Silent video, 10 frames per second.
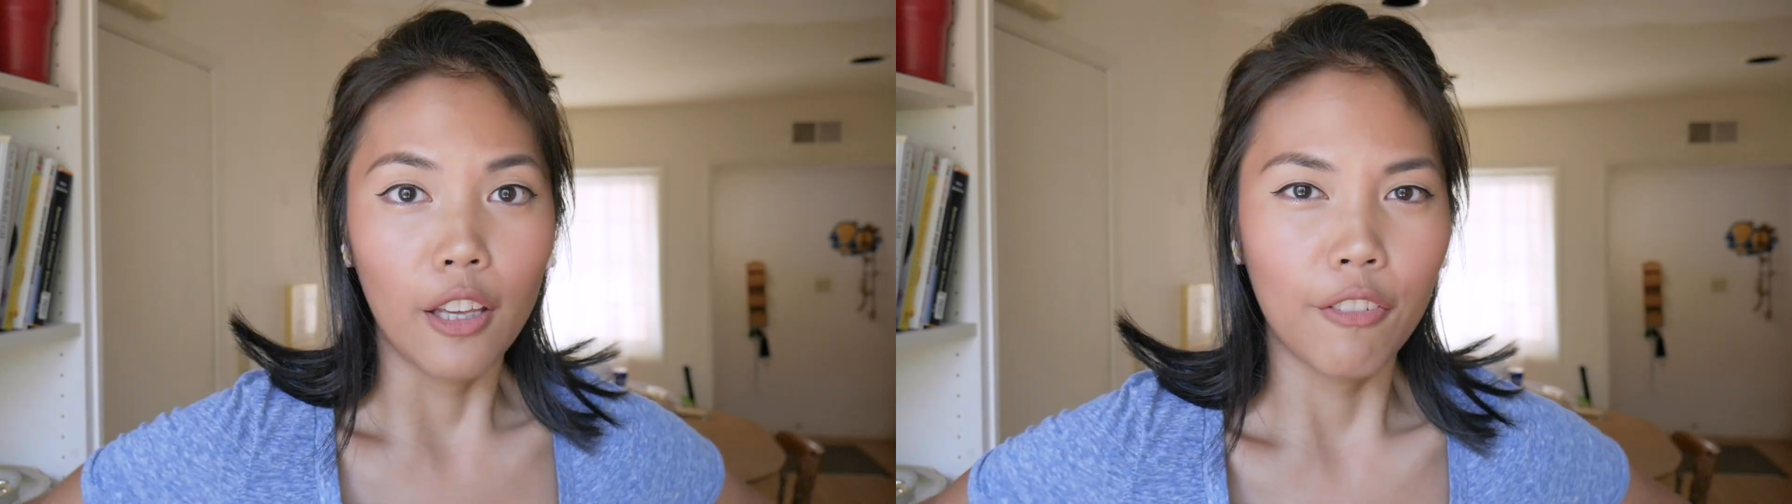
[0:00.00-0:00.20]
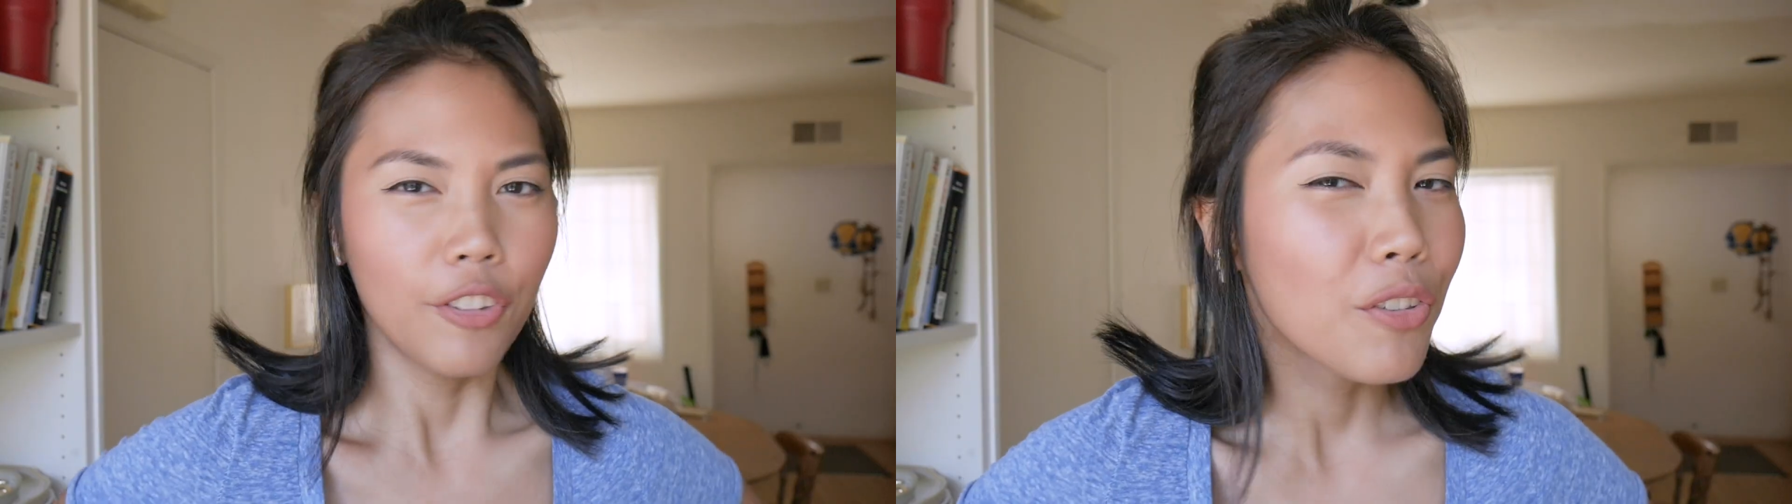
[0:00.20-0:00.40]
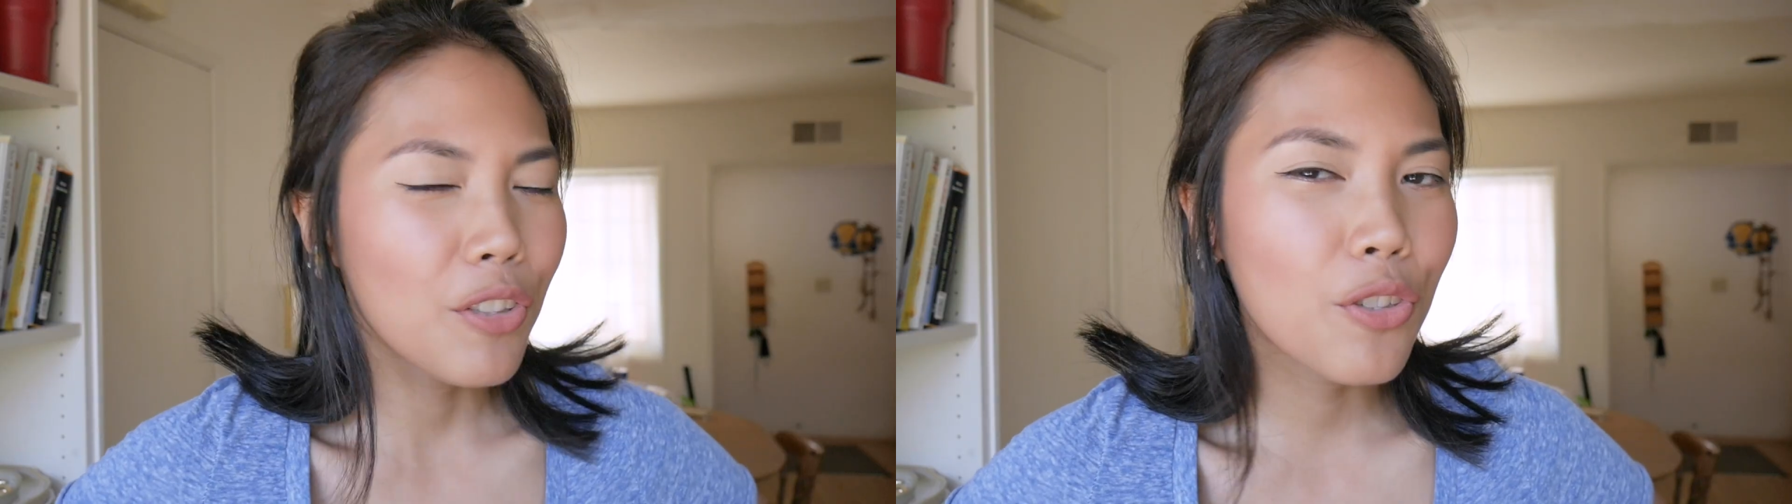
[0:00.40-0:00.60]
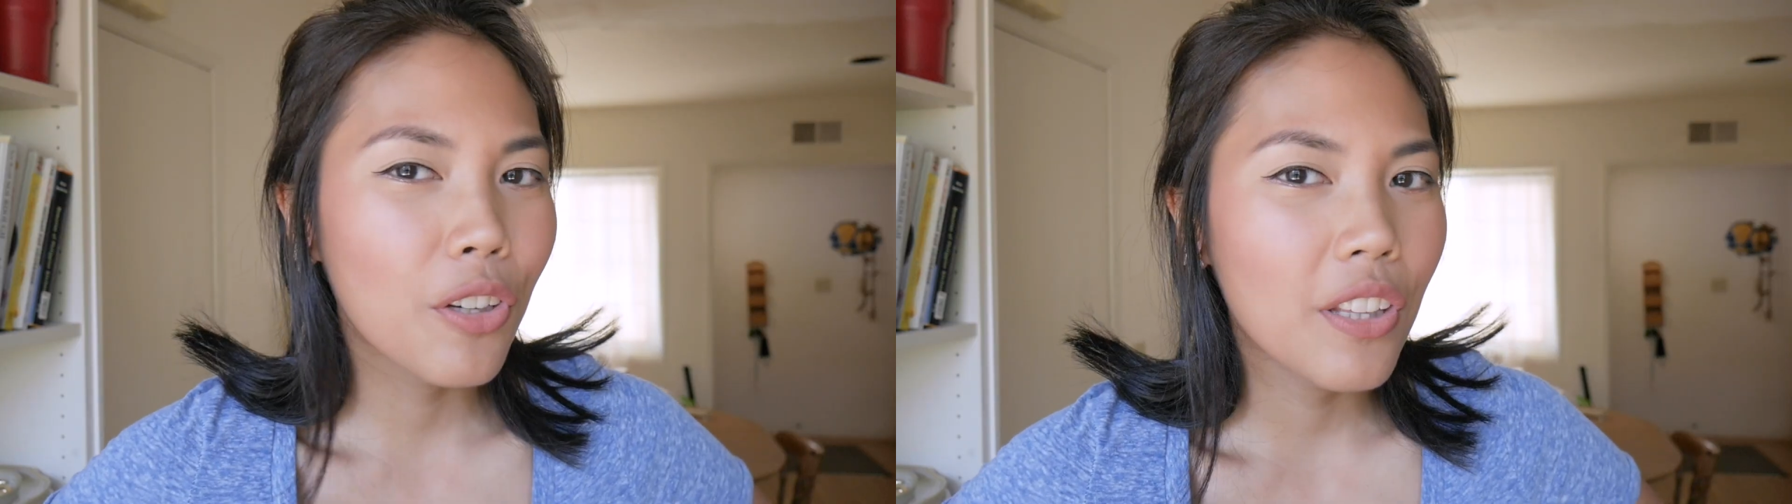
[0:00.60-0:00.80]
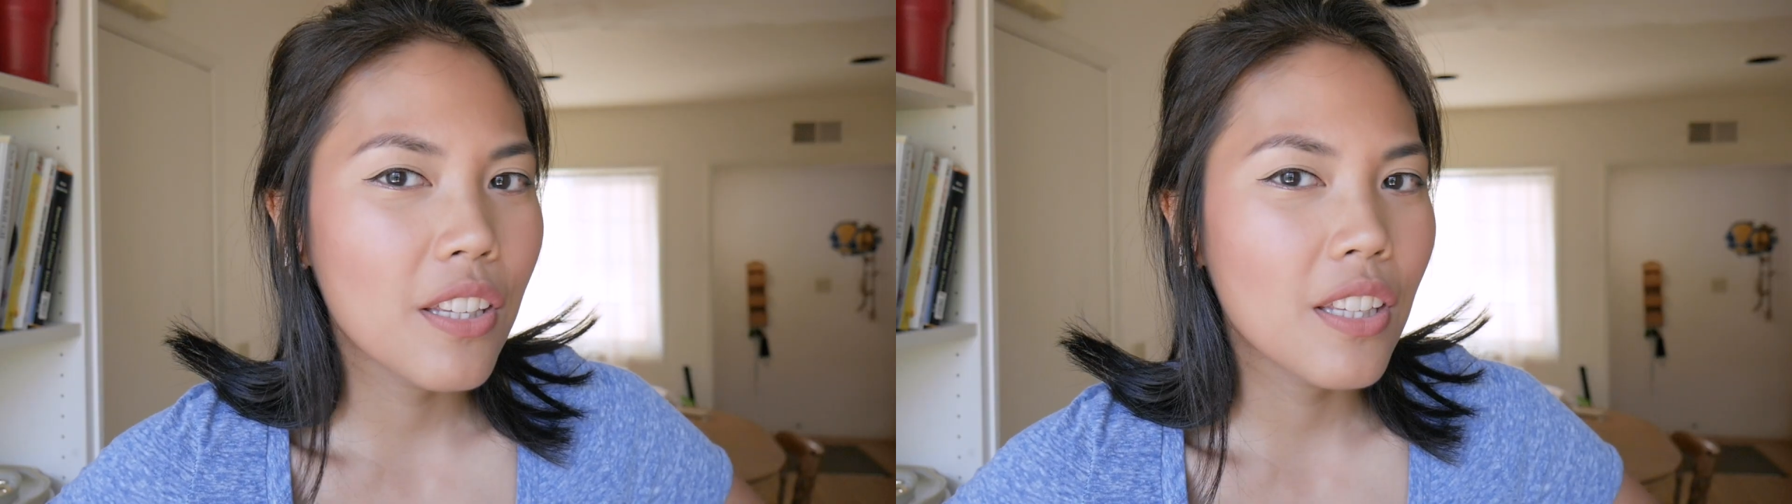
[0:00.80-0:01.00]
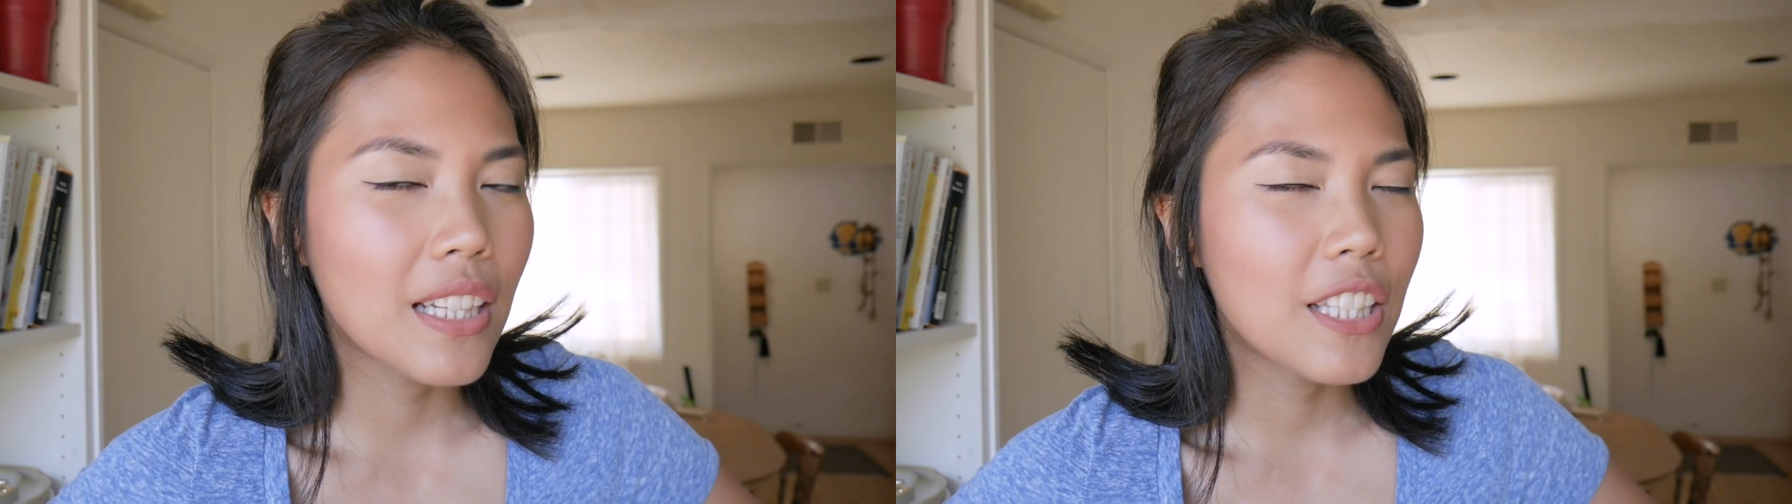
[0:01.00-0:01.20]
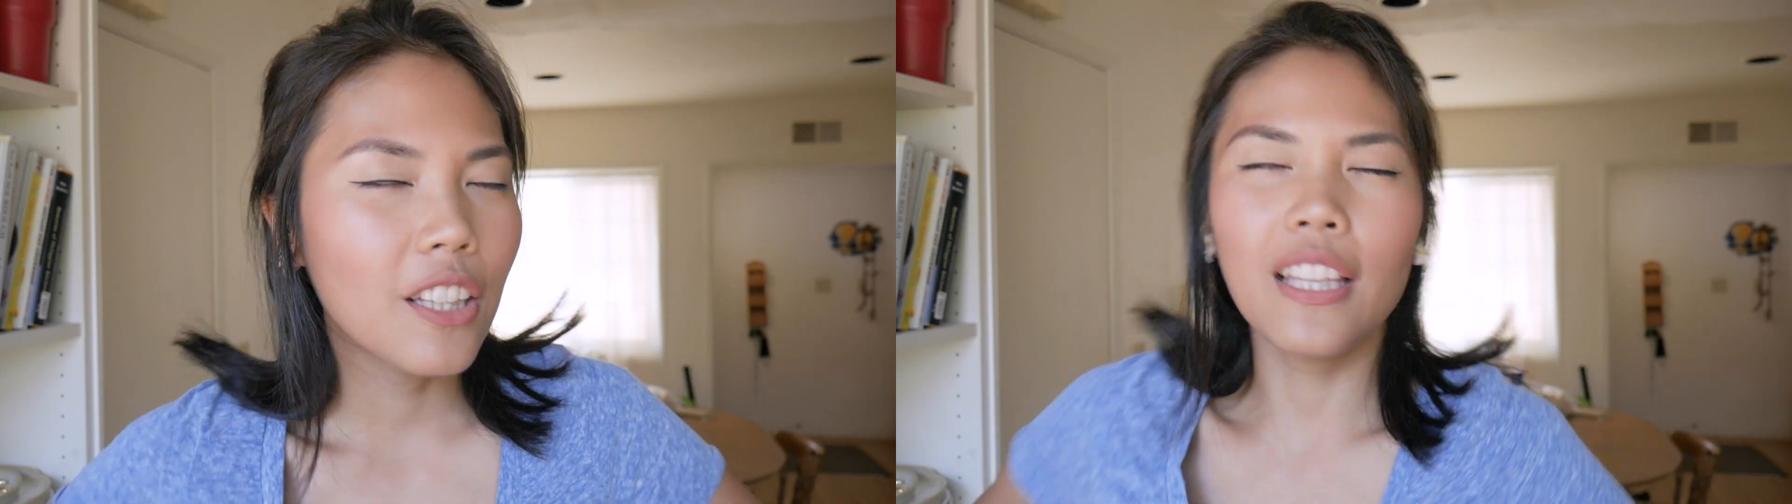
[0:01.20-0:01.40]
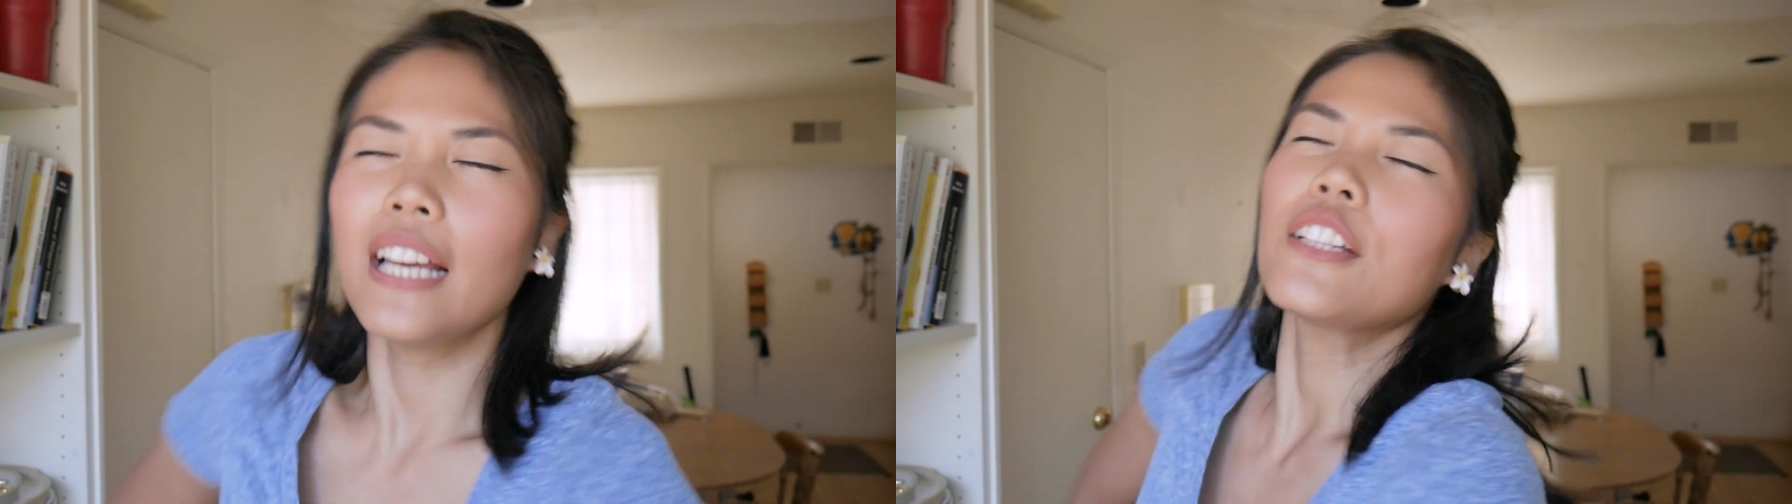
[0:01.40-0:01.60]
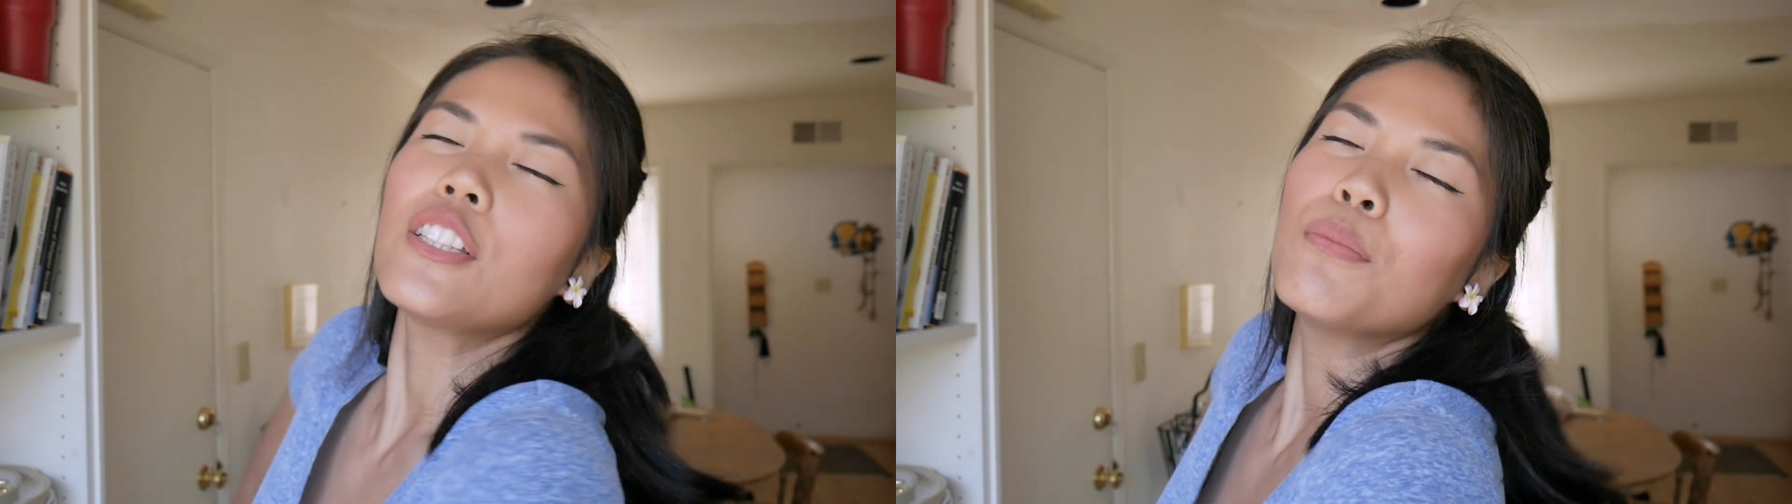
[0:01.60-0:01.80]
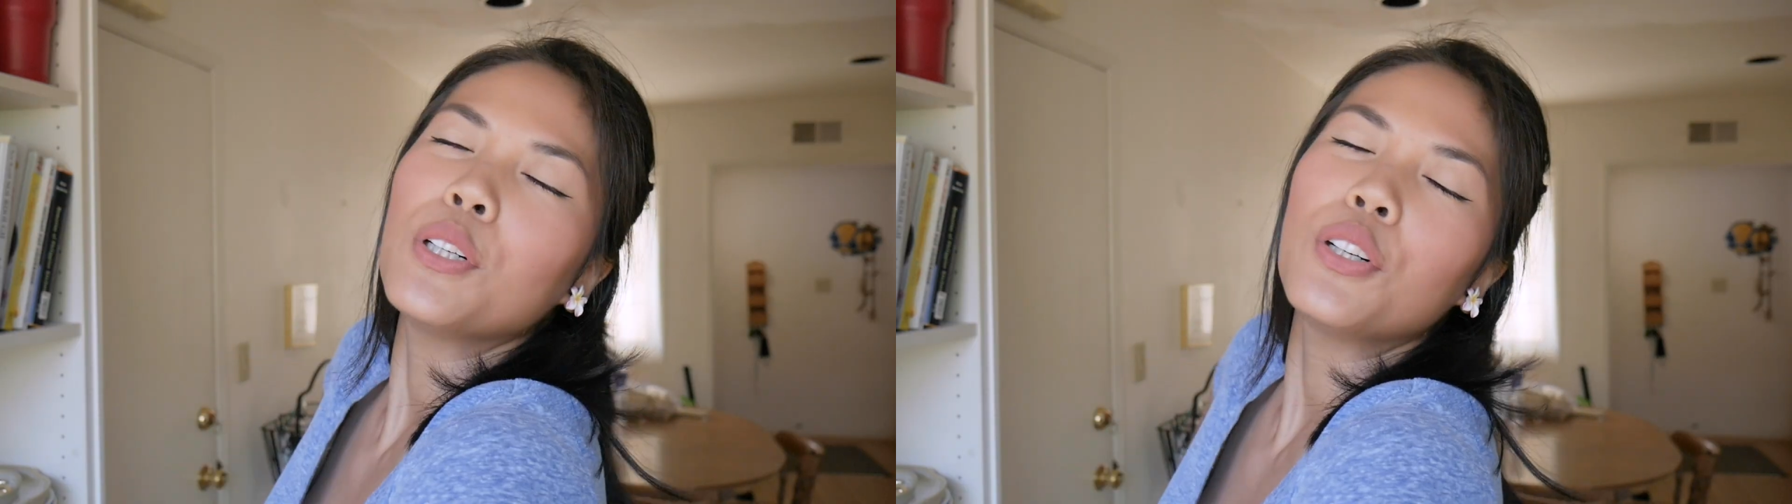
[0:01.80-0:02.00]
If you enjoyed this
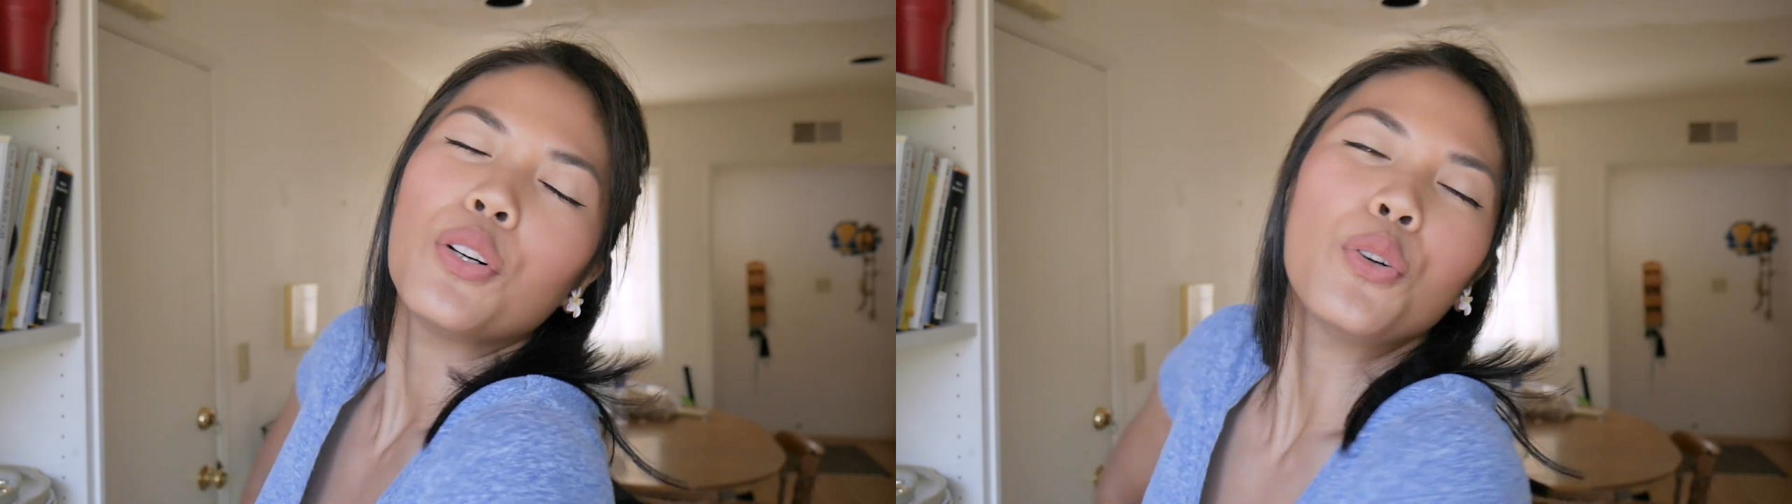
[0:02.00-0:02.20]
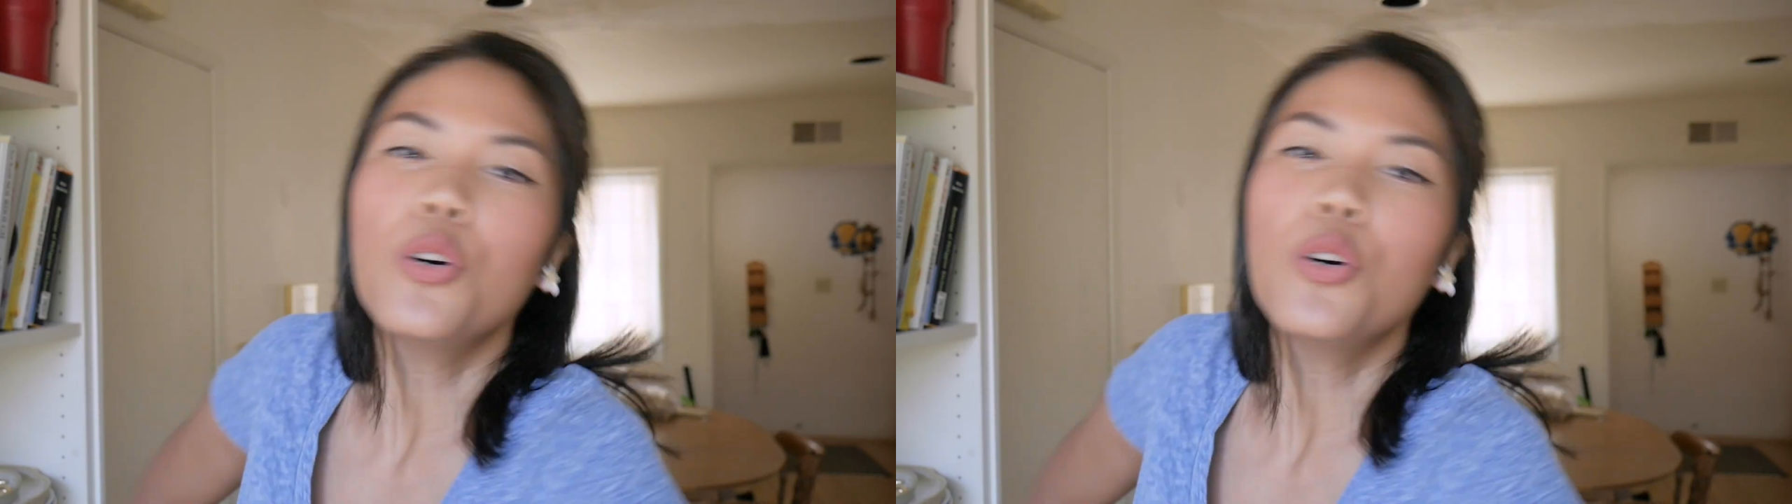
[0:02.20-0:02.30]
delectable